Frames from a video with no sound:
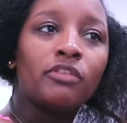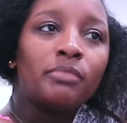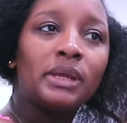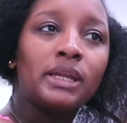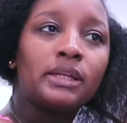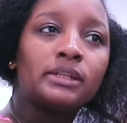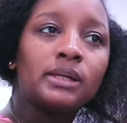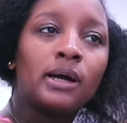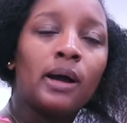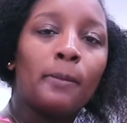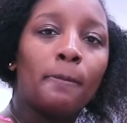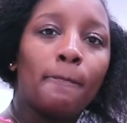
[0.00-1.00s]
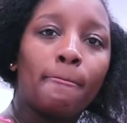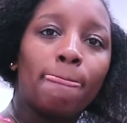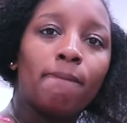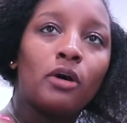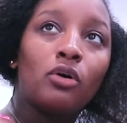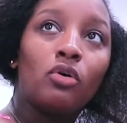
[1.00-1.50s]
have made it um
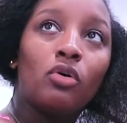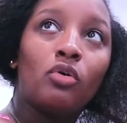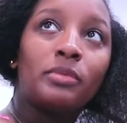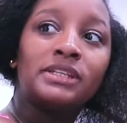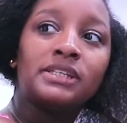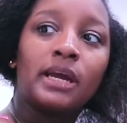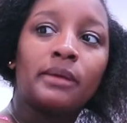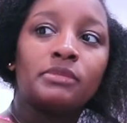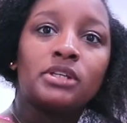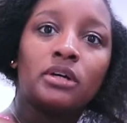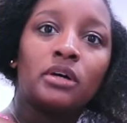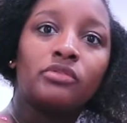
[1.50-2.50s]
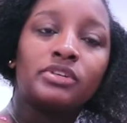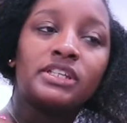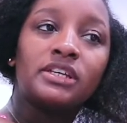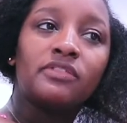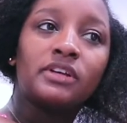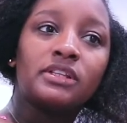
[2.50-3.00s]
home in time to
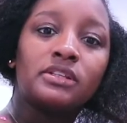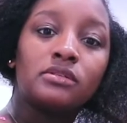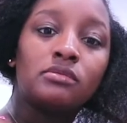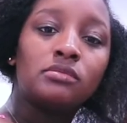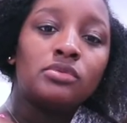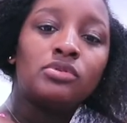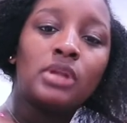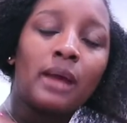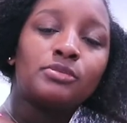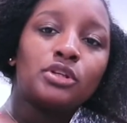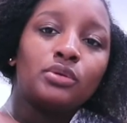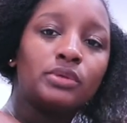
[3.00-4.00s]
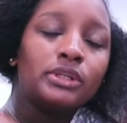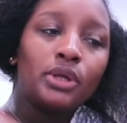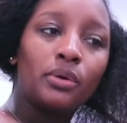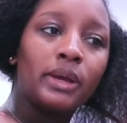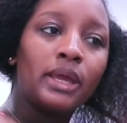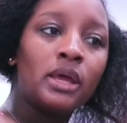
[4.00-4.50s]
receive it absolutely
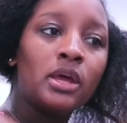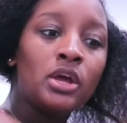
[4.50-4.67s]
no way